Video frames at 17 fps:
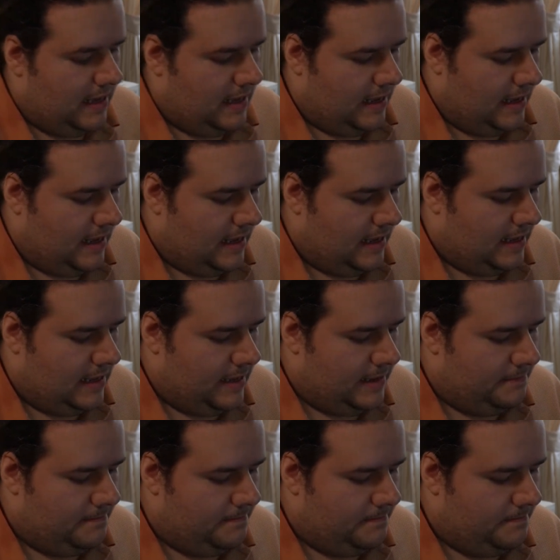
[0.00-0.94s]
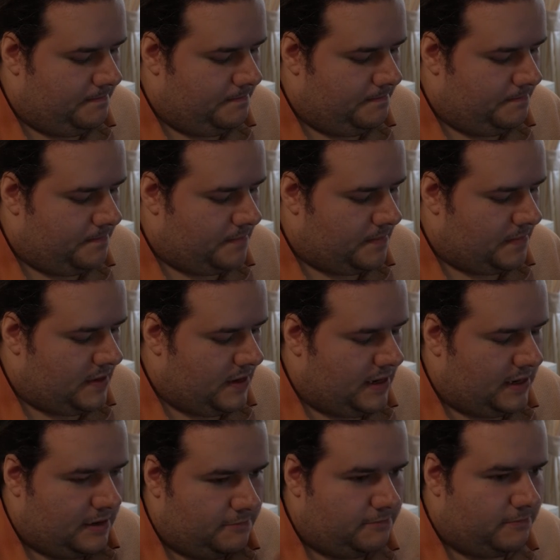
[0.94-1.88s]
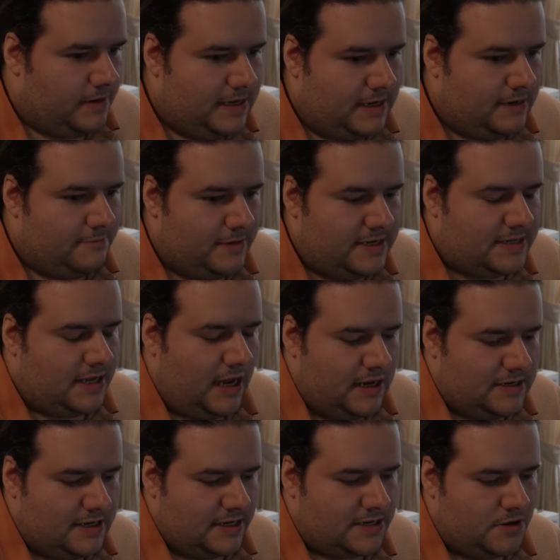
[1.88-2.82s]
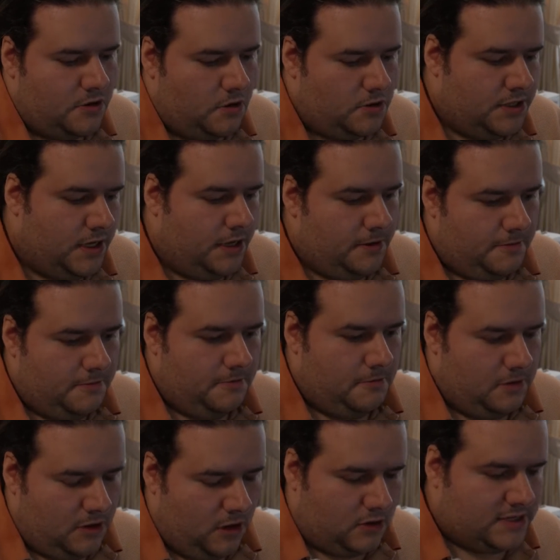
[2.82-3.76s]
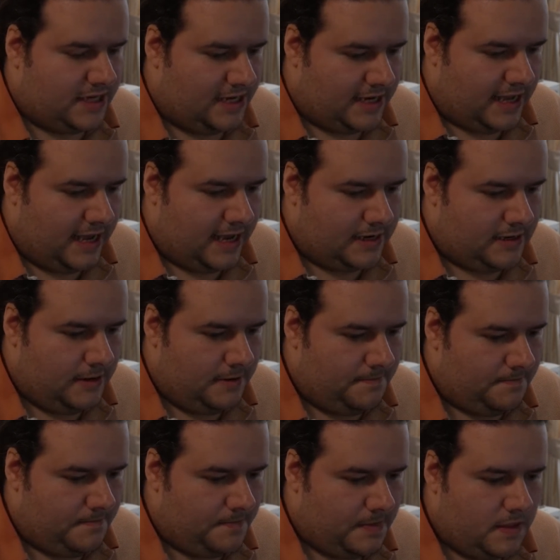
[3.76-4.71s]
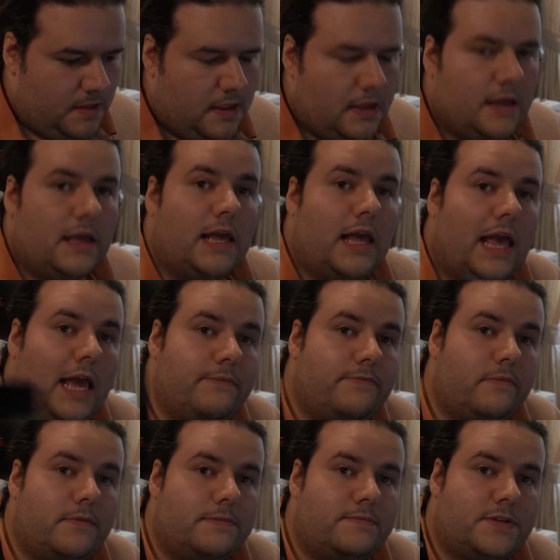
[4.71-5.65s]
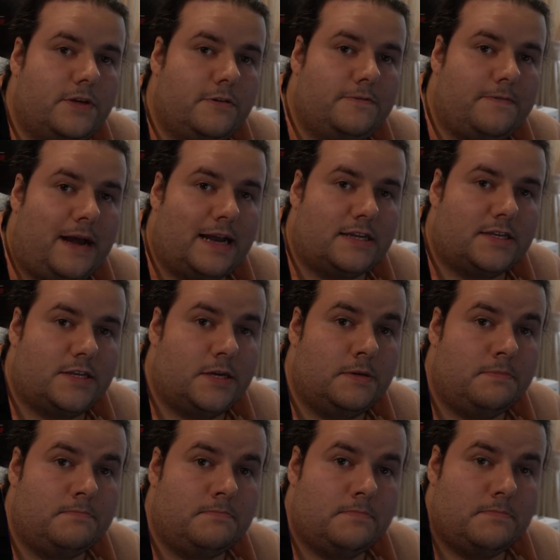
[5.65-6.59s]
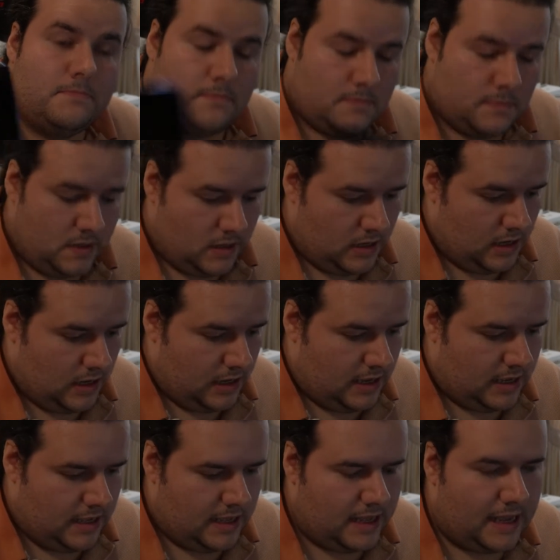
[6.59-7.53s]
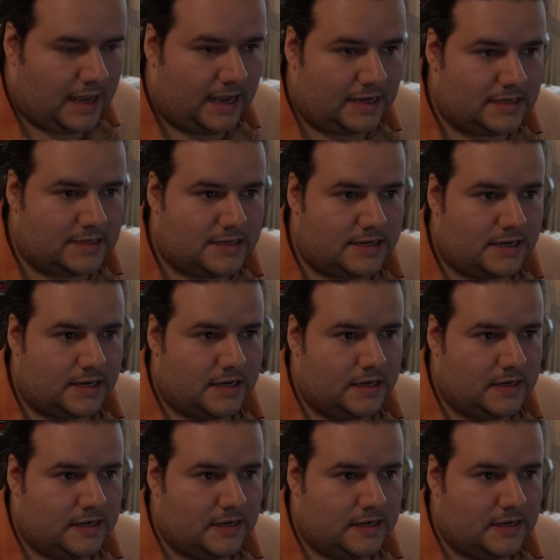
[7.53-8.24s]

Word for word: Um. And I re restarted Discord, logged in again. Even with two-factor, it...